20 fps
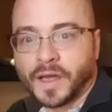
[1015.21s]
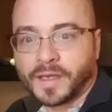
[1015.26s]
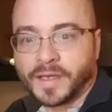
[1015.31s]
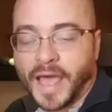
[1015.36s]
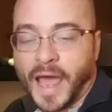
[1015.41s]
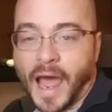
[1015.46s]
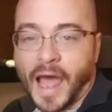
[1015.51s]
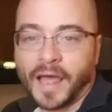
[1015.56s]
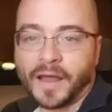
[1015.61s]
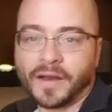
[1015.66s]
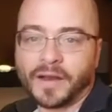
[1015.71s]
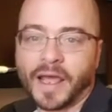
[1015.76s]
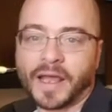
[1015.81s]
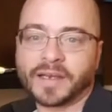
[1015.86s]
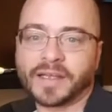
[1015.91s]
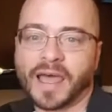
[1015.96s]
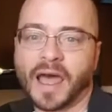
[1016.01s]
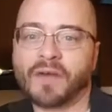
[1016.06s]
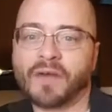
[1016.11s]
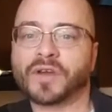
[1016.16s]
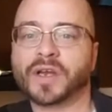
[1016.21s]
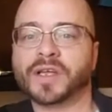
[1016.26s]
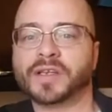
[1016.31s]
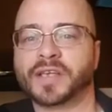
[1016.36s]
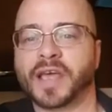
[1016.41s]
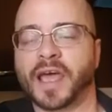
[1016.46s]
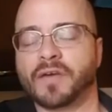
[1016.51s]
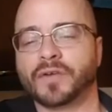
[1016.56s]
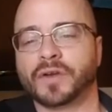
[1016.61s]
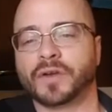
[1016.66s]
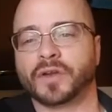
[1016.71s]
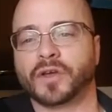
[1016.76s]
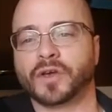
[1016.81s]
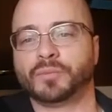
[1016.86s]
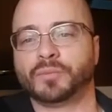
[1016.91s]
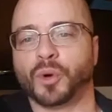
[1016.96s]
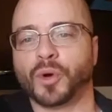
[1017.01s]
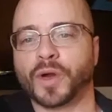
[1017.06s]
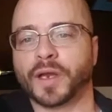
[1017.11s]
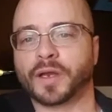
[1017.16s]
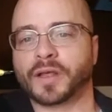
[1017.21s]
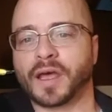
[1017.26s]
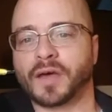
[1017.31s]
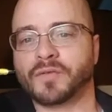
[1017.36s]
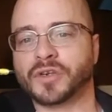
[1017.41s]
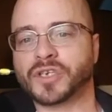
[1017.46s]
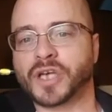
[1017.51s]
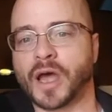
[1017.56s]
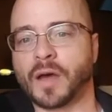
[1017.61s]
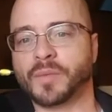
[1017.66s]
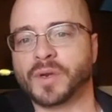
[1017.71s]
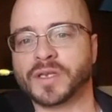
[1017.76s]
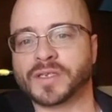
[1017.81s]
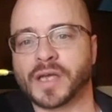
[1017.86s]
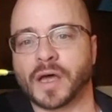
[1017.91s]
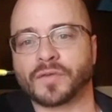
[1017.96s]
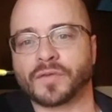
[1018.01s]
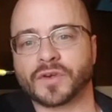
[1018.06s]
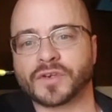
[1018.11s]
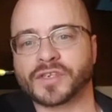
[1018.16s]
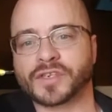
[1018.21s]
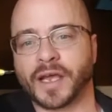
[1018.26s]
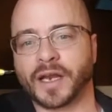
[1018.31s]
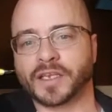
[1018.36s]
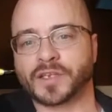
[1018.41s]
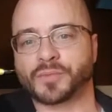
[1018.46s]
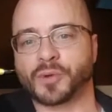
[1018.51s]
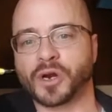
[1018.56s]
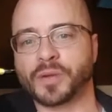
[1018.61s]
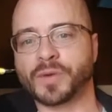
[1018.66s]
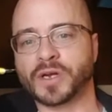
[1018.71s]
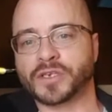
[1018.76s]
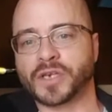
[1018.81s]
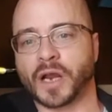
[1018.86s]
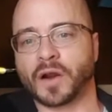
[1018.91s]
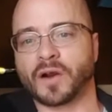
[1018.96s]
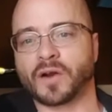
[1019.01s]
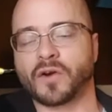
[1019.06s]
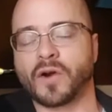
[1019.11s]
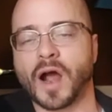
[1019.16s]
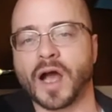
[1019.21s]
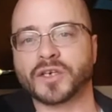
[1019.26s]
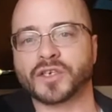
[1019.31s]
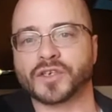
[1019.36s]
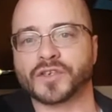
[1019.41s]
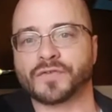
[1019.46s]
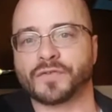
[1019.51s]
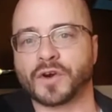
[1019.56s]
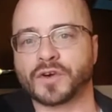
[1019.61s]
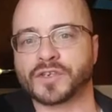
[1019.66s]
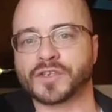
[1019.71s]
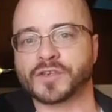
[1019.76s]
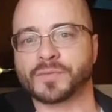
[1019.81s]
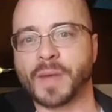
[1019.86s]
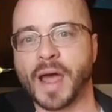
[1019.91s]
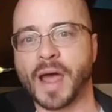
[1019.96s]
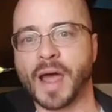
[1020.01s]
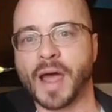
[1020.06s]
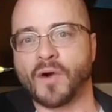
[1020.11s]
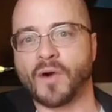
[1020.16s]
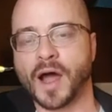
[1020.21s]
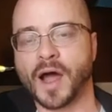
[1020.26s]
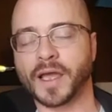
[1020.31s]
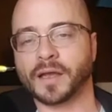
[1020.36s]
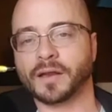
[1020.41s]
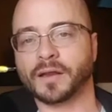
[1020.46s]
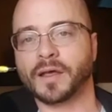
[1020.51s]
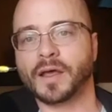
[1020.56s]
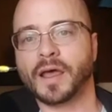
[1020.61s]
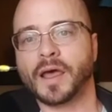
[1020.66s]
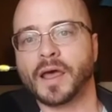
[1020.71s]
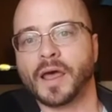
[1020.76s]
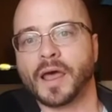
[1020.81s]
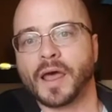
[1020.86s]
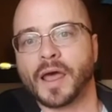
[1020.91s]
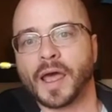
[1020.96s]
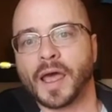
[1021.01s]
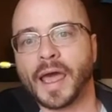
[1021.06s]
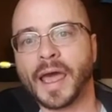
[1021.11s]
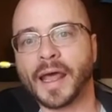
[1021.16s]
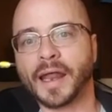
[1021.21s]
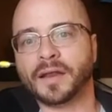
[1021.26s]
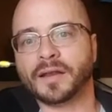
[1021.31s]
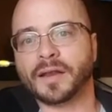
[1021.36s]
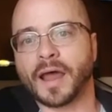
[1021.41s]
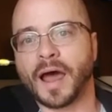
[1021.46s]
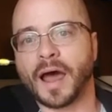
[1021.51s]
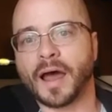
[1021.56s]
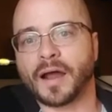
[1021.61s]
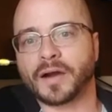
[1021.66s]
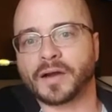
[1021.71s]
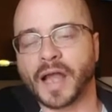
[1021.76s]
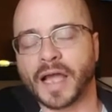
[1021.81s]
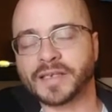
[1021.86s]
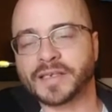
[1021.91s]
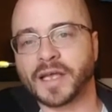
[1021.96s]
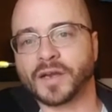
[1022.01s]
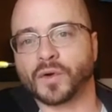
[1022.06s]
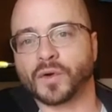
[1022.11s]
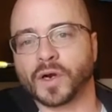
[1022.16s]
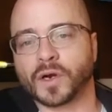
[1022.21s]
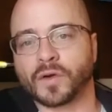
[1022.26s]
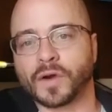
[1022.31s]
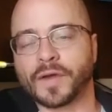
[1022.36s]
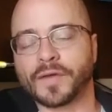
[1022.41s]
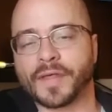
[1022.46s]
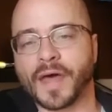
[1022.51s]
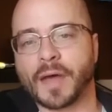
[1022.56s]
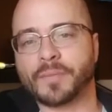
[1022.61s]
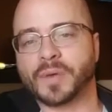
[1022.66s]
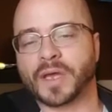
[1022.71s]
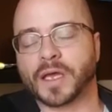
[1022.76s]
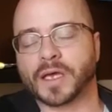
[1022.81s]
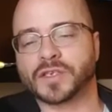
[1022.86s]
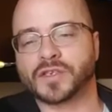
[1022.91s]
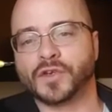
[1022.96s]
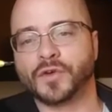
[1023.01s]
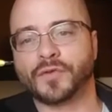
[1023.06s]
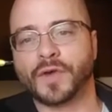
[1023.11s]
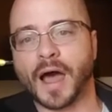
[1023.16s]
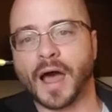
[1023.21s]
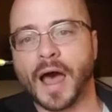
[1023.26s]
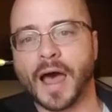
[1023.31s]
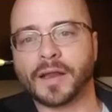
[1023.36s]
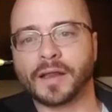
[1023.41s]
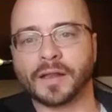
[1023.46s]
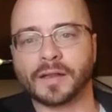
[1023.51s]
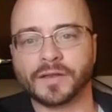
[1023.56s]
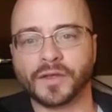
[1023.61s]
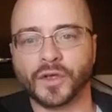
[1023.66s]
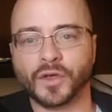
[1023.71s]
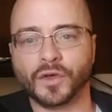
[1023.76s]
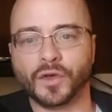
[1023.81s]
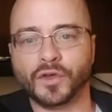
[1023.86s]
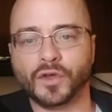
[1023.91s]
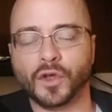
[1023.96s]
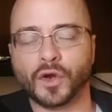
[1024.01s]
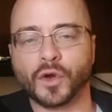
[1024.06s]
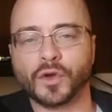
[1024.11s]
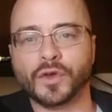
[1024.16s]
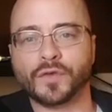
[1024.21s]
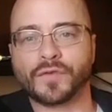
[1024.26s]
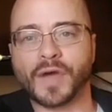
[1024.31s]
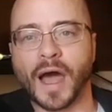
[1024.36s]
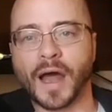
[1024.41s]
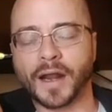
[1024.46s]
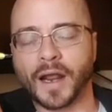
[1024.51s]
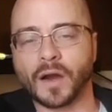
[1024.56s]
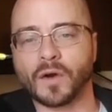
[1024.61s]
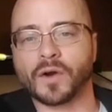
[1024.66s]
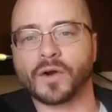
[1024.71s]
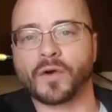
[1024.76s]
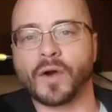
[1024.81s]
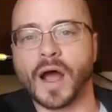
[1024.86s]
Yeah, and Kevin, good point. Kevin Chapman is out there saying it's pretty much Aaron Rodgers versus Matt Ryan. And I tend to agree with that because you've got Aaron